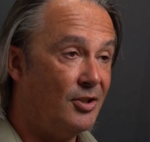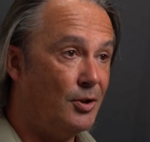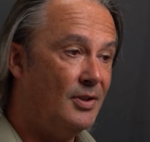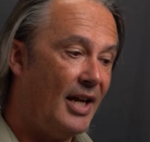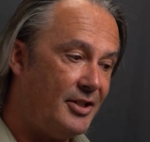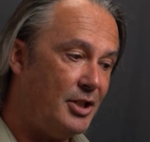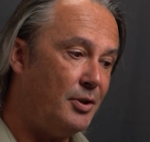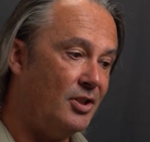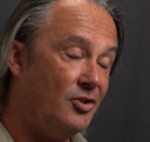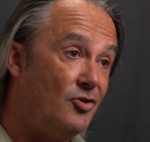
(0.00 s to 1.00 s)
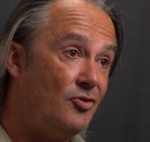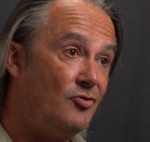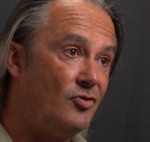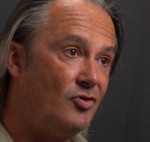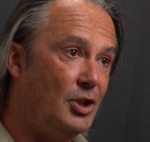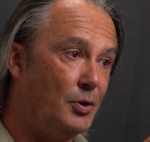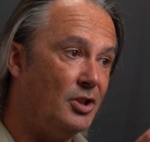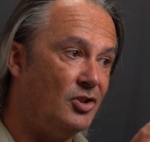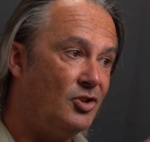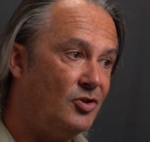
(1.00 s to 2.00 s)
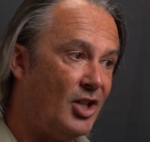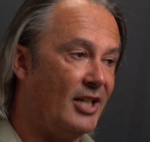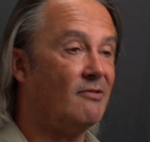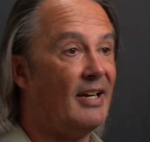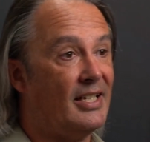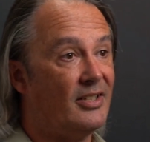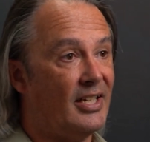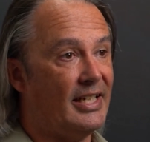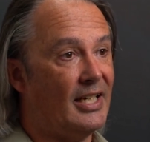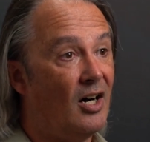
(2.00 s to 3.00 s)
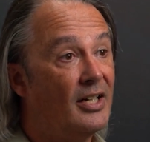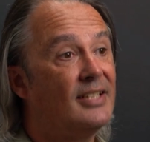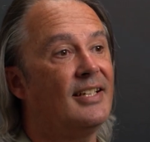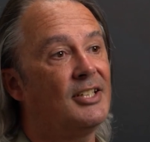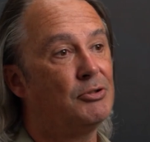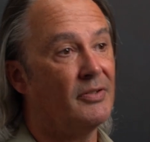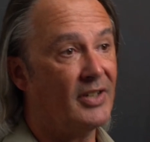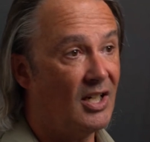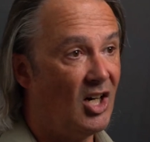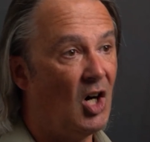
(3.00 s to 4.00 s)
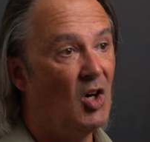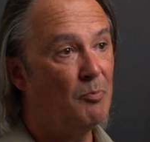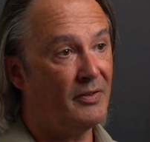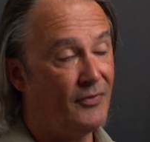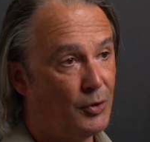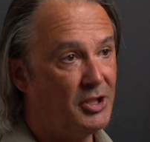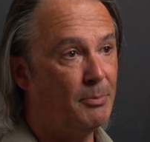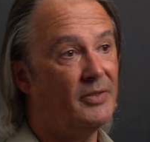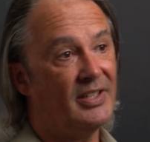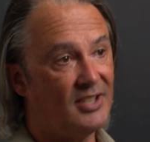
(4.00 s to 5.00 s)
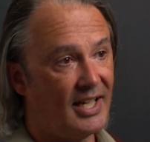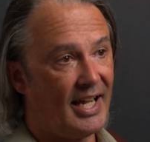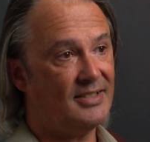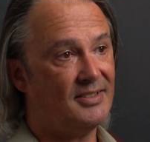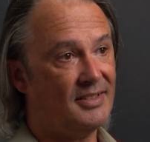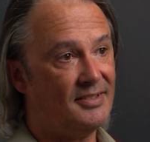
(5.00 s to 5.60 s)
it all, and you can, you can generate the architecture of a car before you move into the C A D